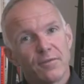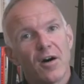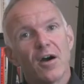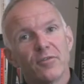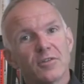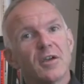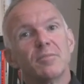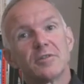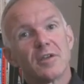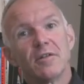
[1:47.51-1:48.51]
5 or
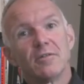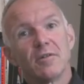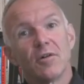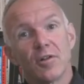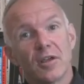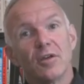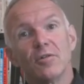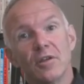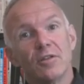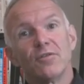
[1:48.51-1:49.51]
10% on a
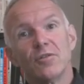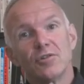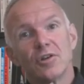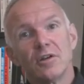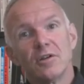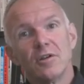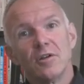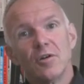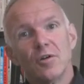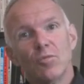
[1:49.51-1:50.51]
gilt in the future,
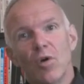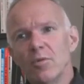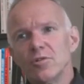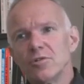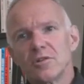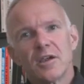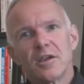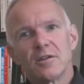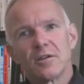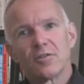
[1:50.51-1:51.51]
why would you
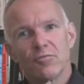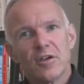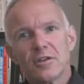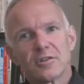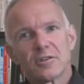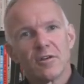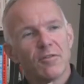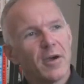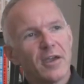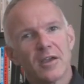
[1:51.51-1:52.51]
take the risk
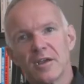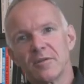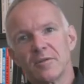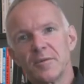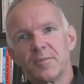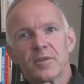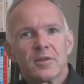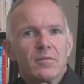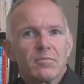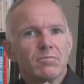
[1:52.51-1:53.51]
of making
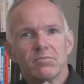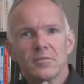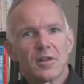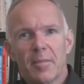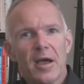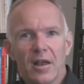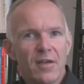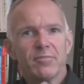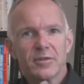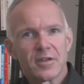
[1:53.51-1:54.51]
about
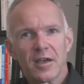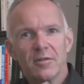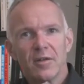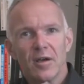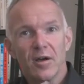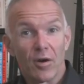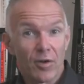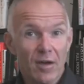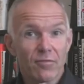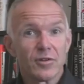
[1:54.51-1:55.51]
11%
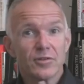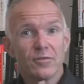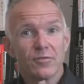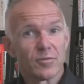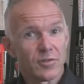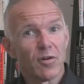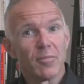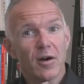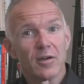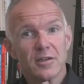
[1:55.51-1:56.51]
on average from
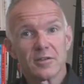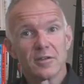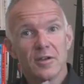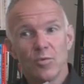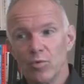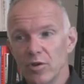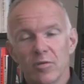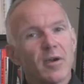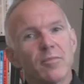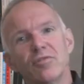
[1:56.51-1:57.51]
stock markets where you
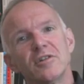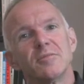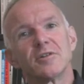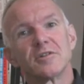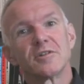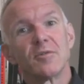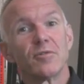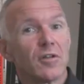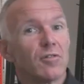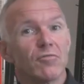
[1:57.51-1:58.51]
can make pretty much the same
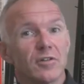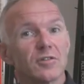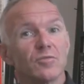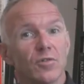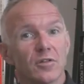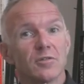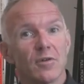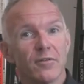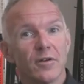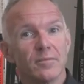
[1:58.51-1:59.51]
with no risk
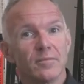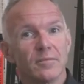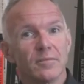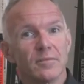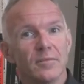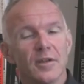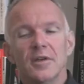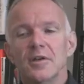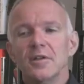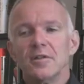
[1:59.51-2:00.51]
whatsoever?
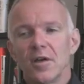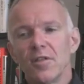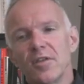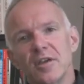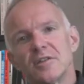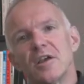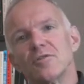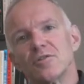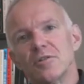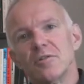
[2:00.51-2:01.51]
The other thing it
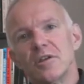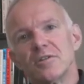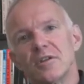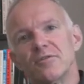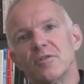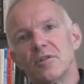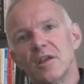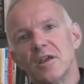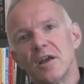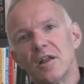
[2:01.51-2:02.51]
tells you is to give
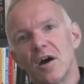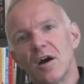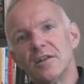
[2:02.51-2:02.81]
you an, an